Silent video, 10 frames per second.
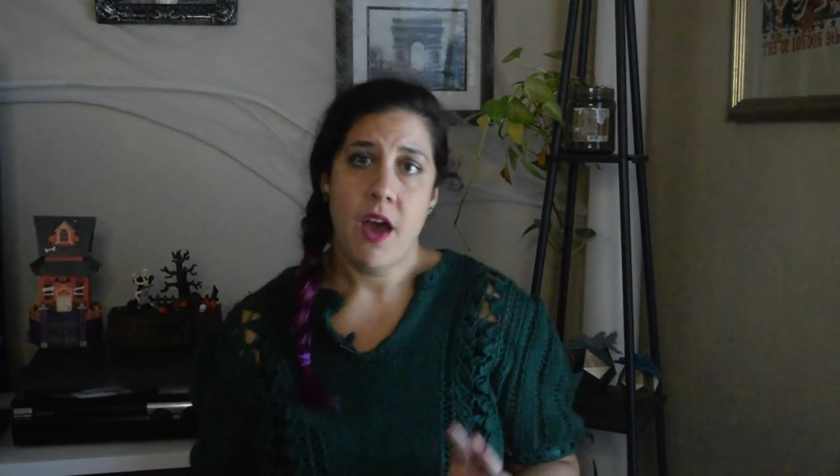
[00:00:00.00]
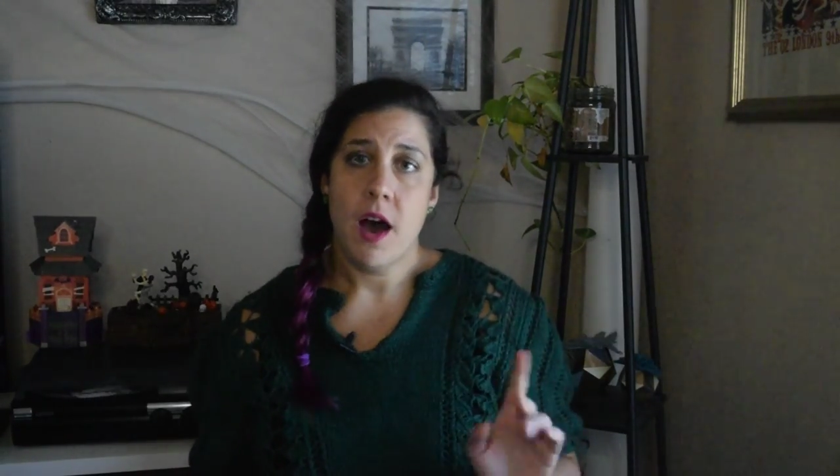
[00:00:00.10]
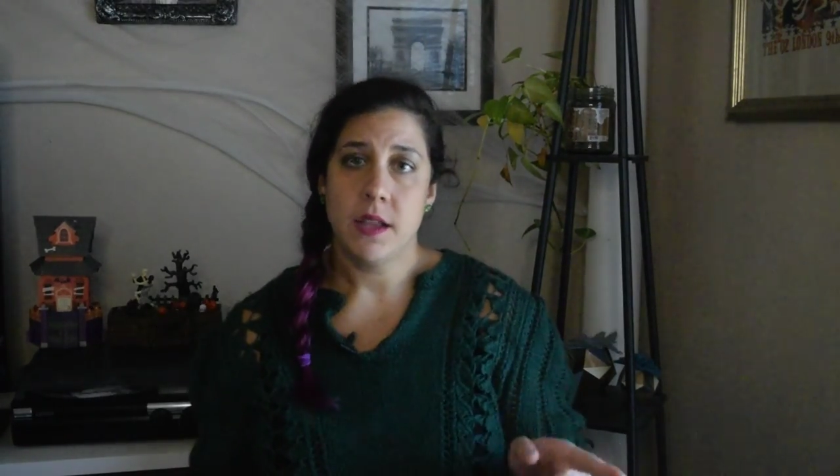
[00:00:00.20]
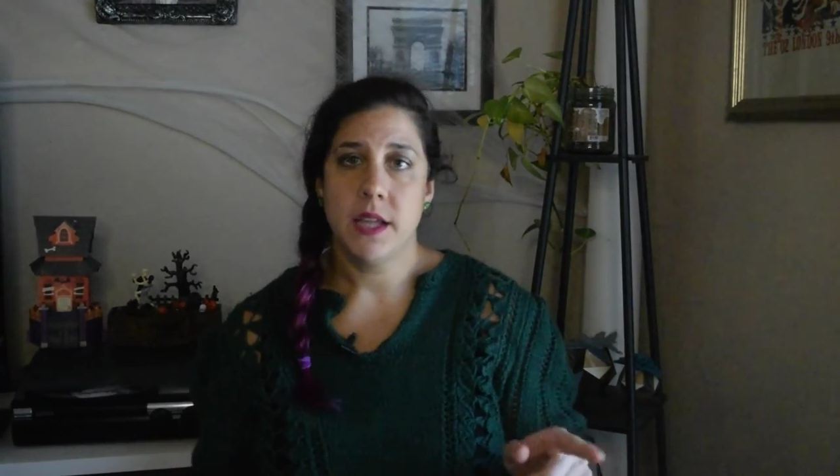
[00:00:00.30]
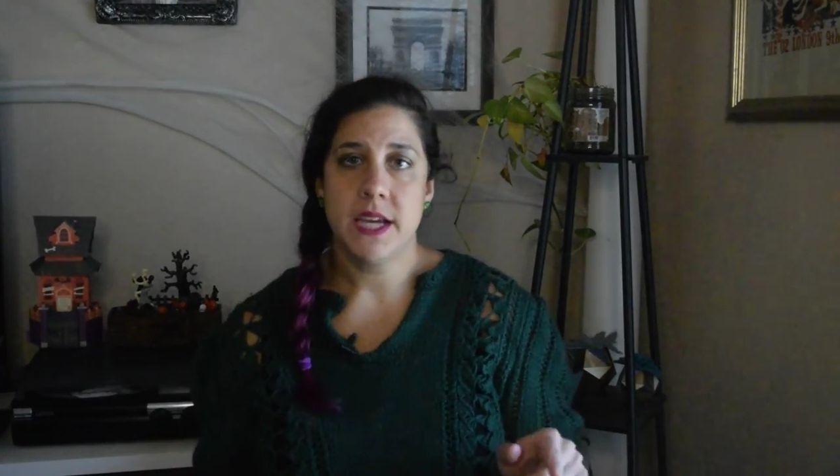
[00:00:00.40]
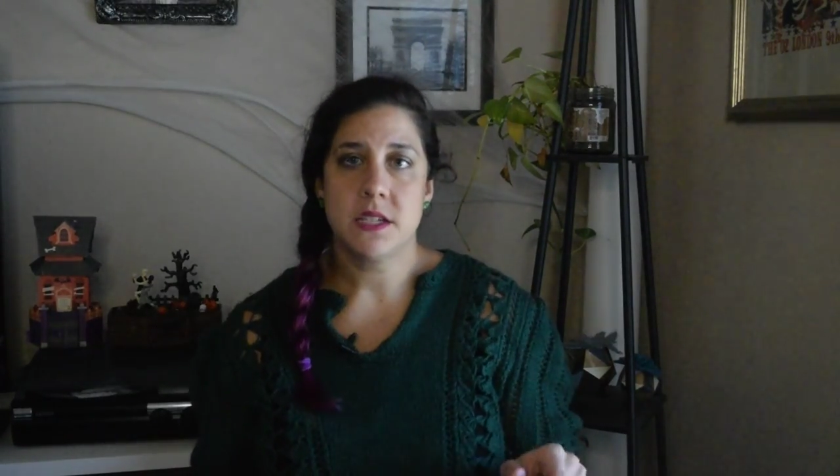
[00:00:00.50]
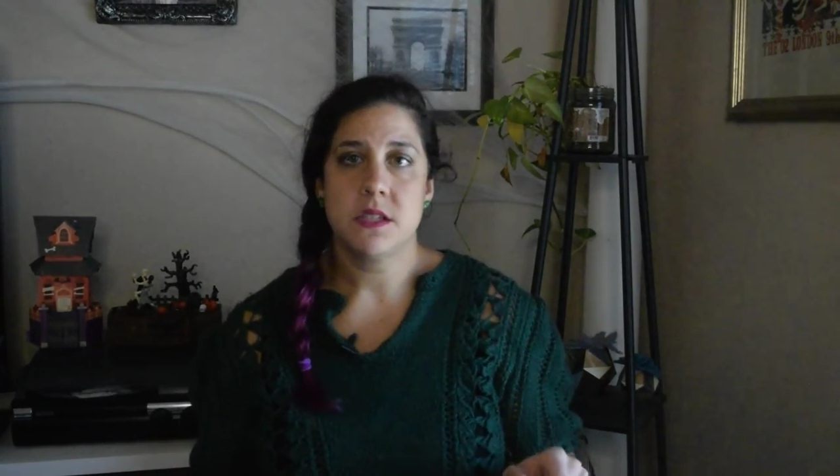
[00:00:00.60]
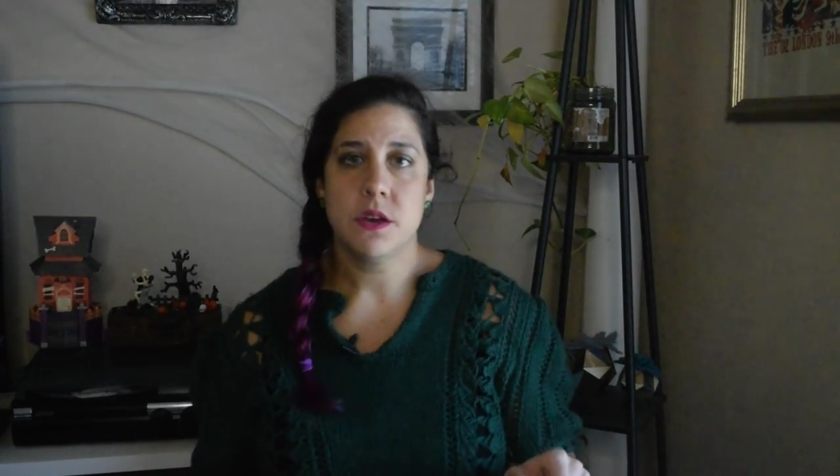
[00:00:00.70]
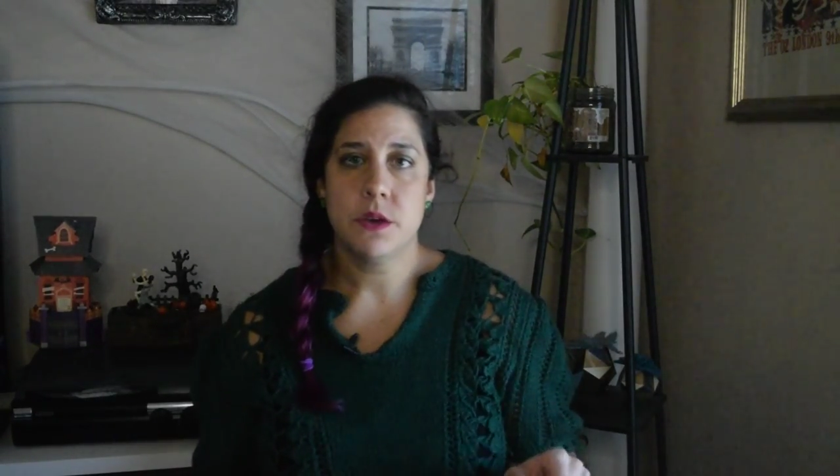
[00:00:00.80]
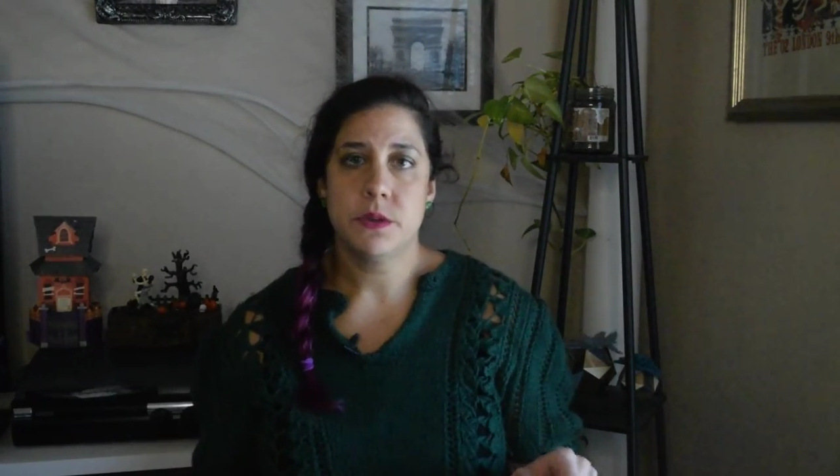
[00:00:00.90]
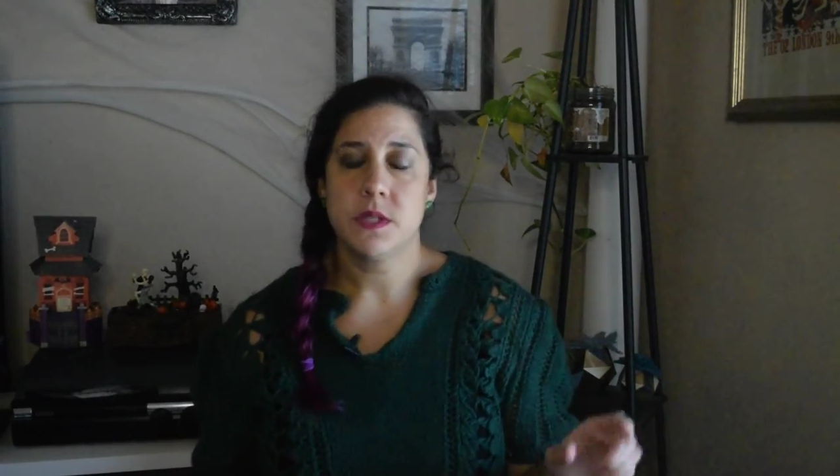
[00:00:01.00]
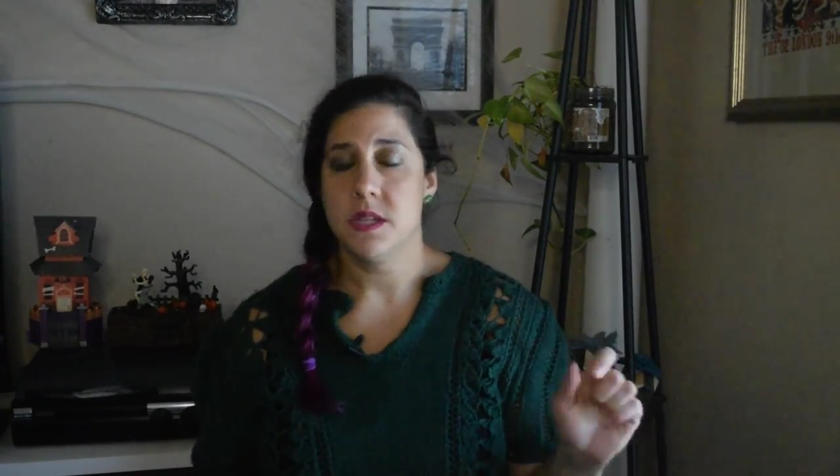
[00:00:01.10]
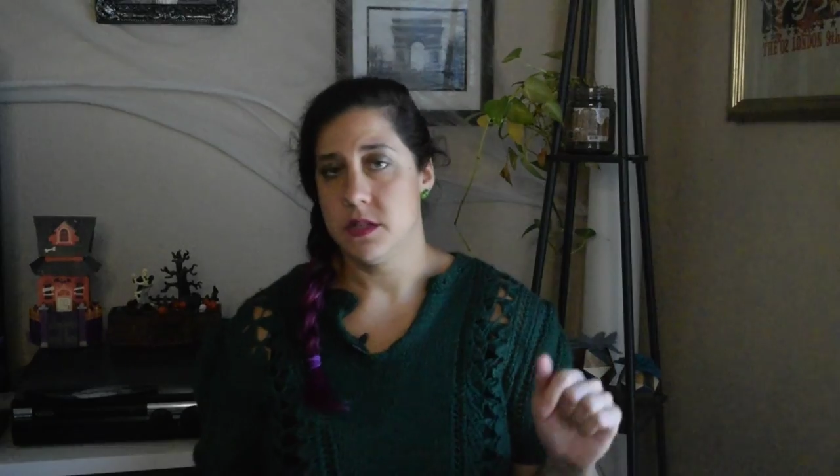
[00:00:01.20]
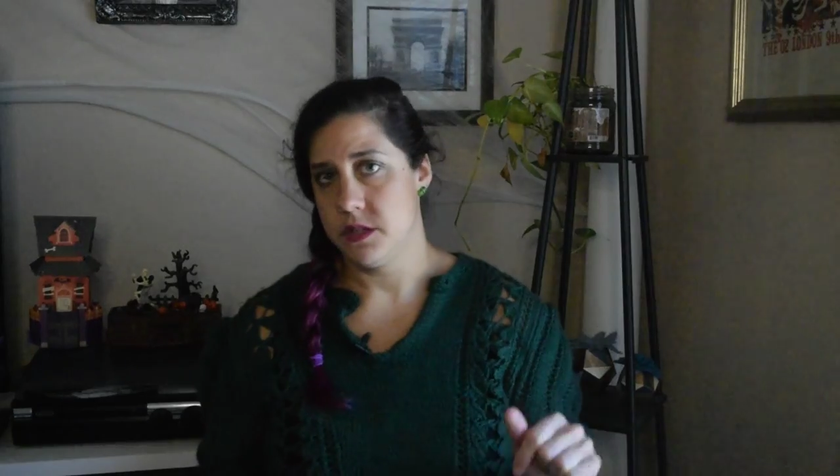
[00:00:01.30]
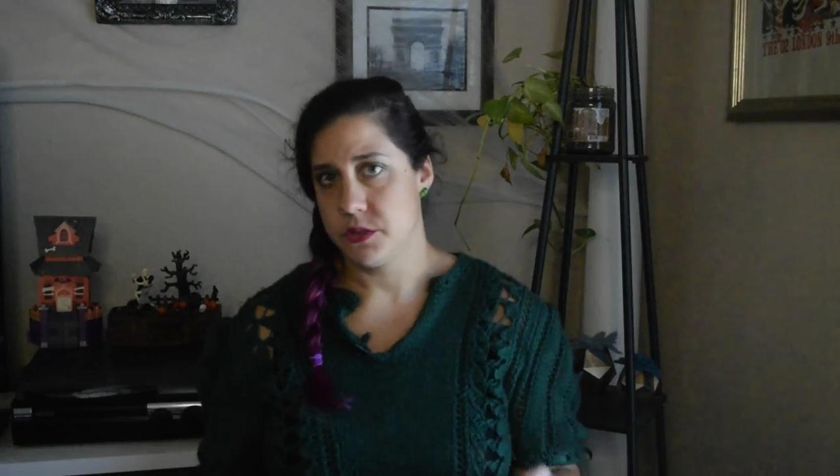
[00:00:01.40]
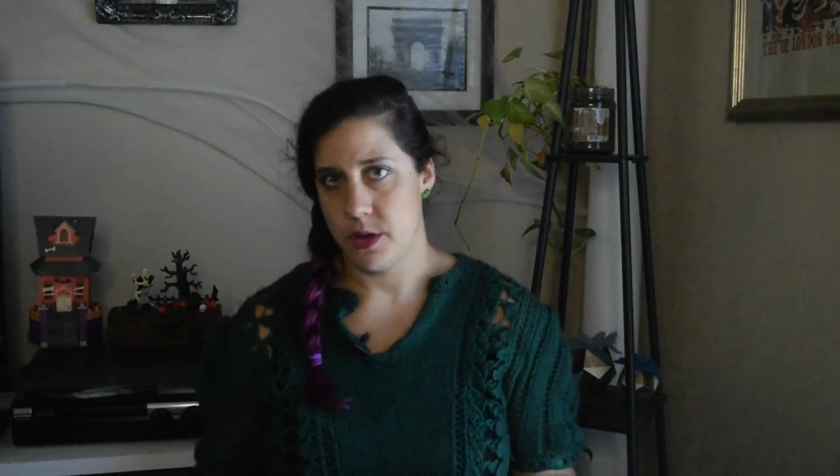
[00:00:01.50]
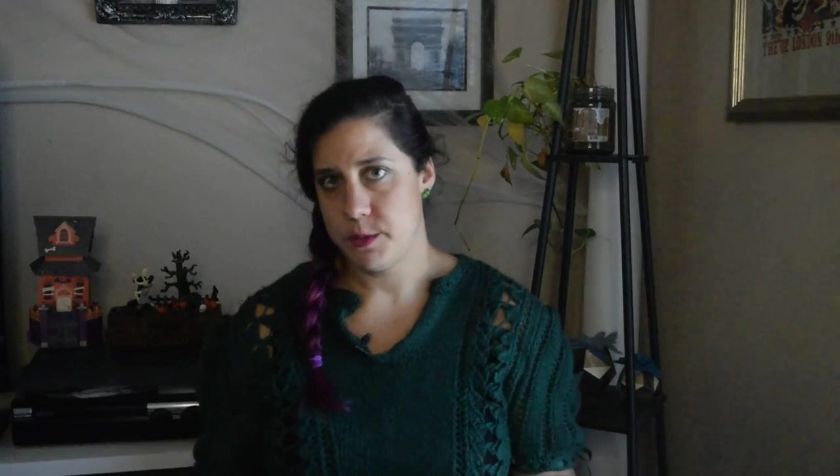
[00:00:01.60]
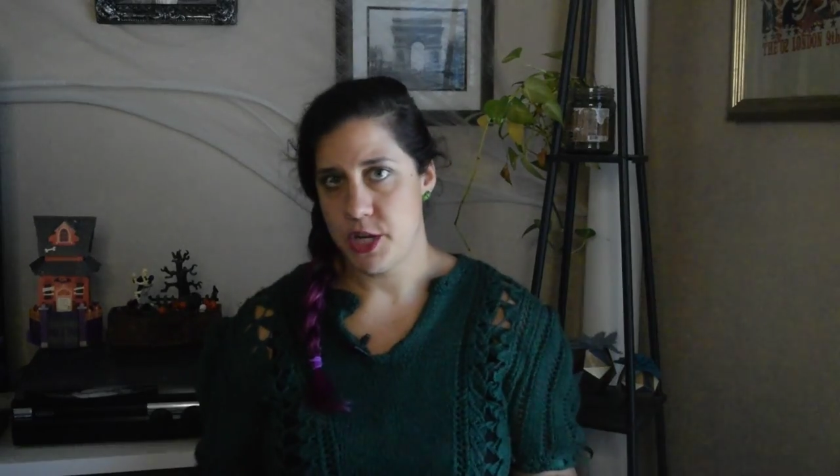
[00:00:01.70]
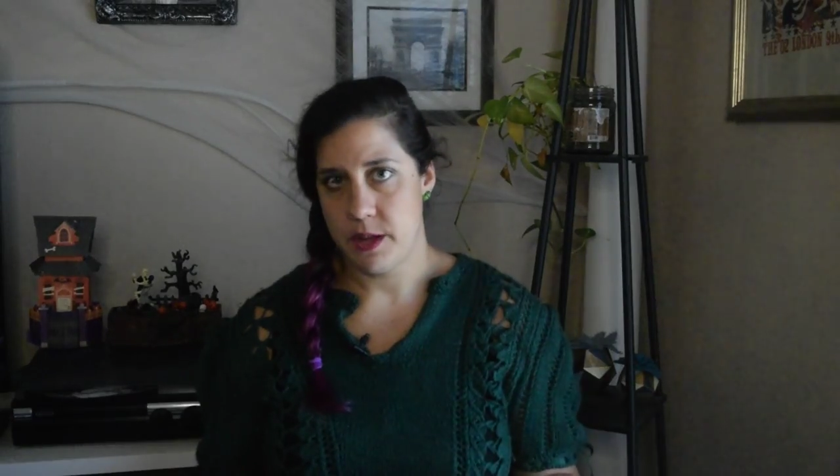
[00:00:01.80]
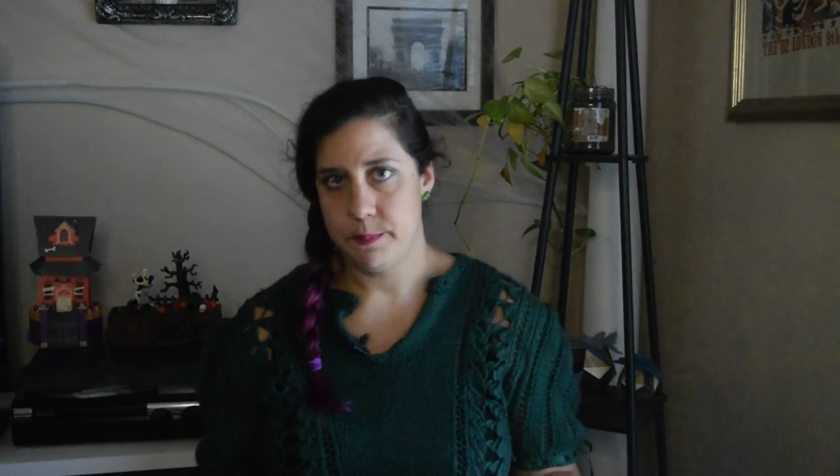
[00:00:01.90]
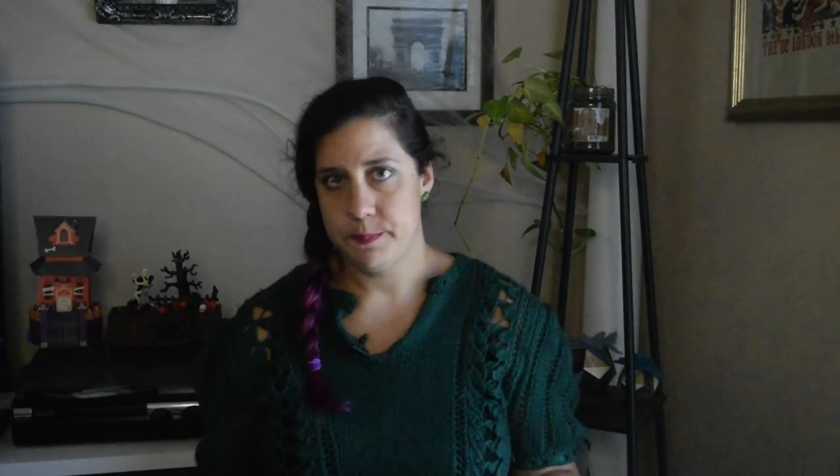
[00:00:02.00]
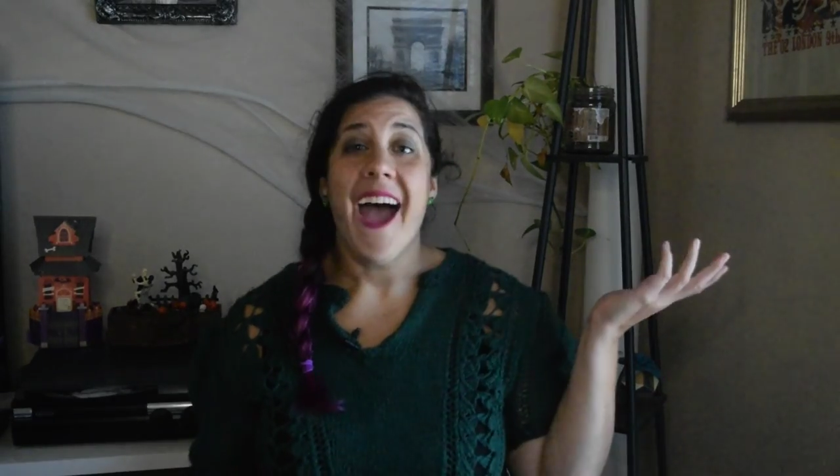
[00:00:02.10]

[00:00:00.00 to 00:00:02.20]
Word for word: A link to those in the description.